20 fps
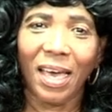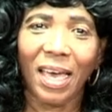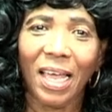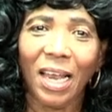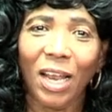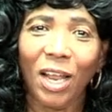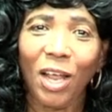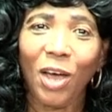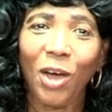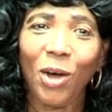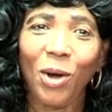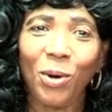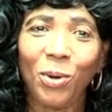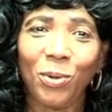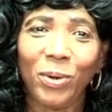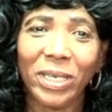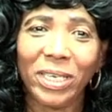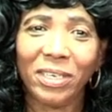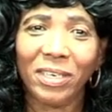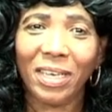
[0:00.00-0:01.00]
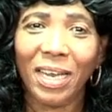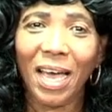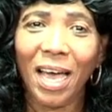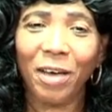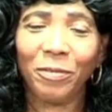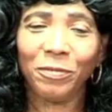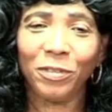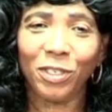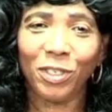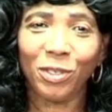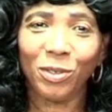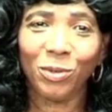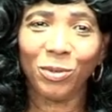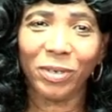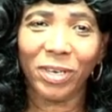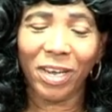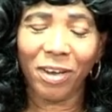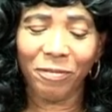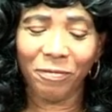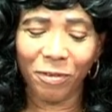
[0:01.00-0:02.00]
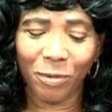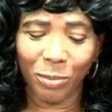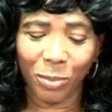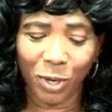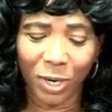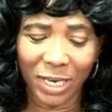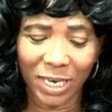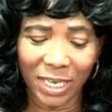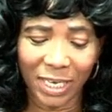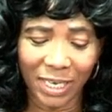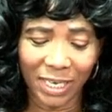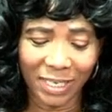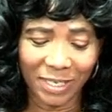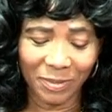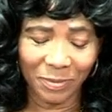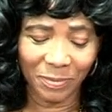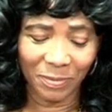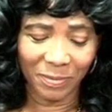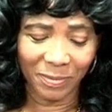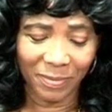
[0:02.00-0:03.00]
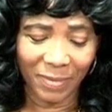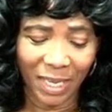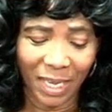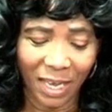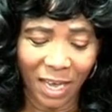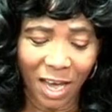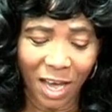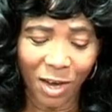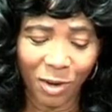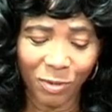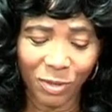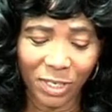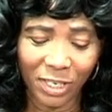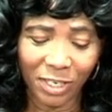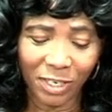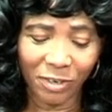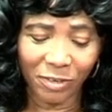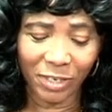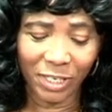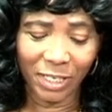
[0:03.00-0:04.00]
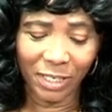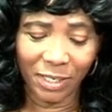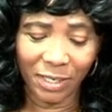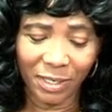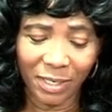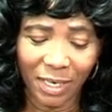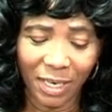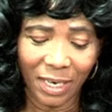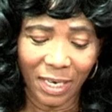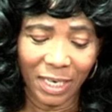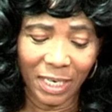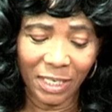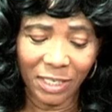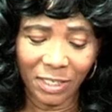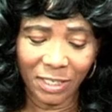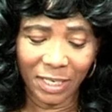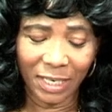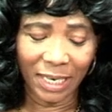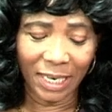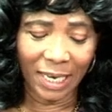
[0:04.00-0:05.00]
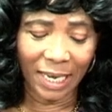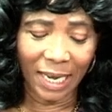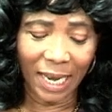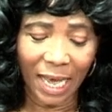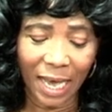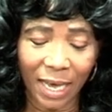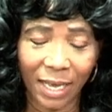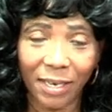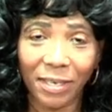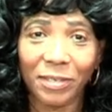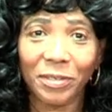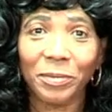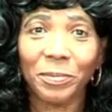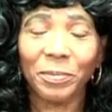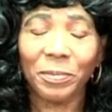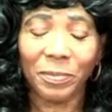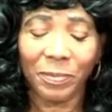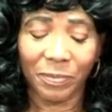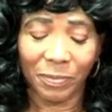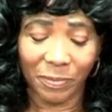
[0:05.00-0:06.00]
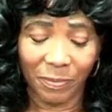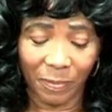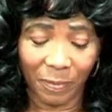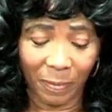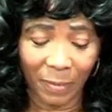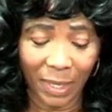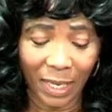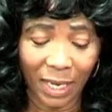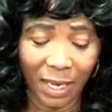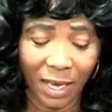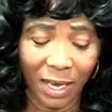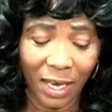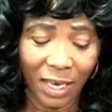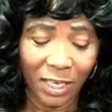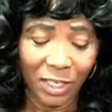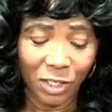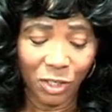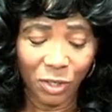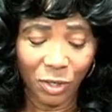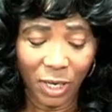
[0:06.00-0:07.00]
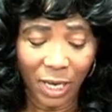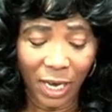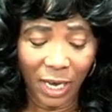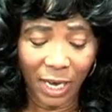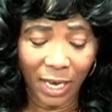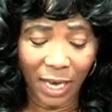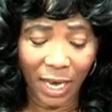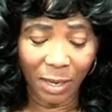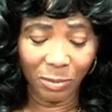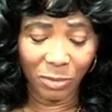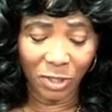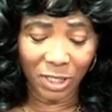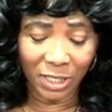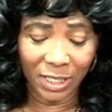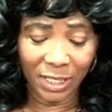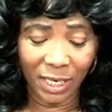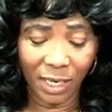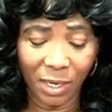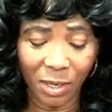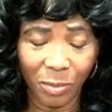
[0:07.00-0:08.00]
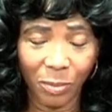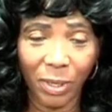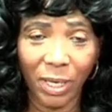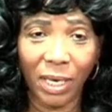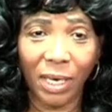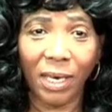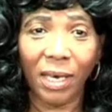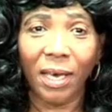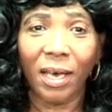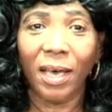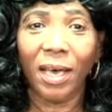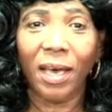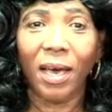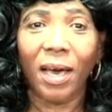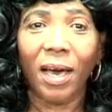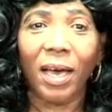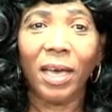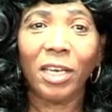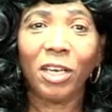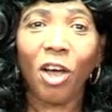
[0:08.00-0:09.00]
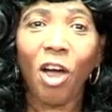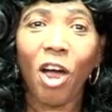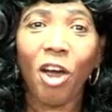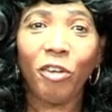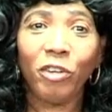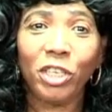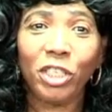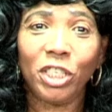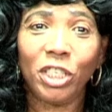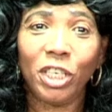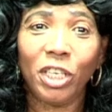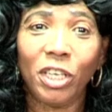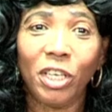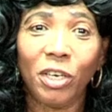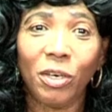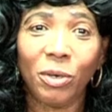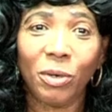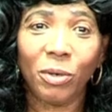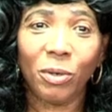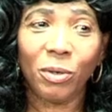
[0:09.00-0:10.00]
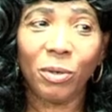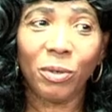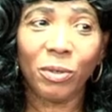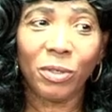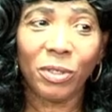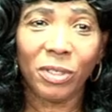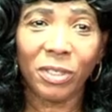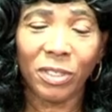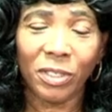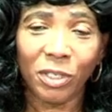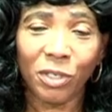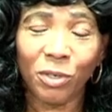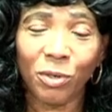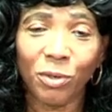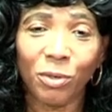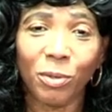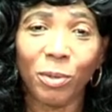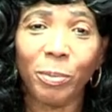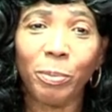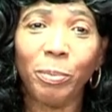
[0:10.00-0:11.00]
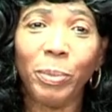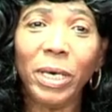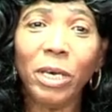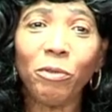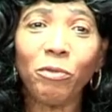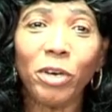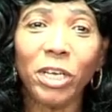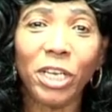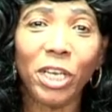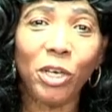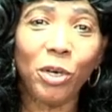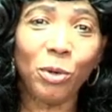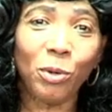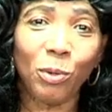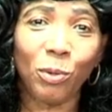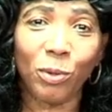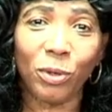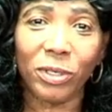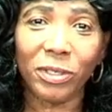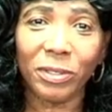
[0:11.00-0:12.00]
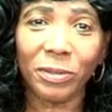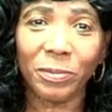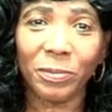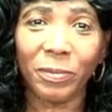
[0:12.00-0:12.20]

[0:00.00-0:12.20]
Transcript: Hello and good afternoon, everybody out there in internet land. Today, I'm just going to be encouraging you to be renewed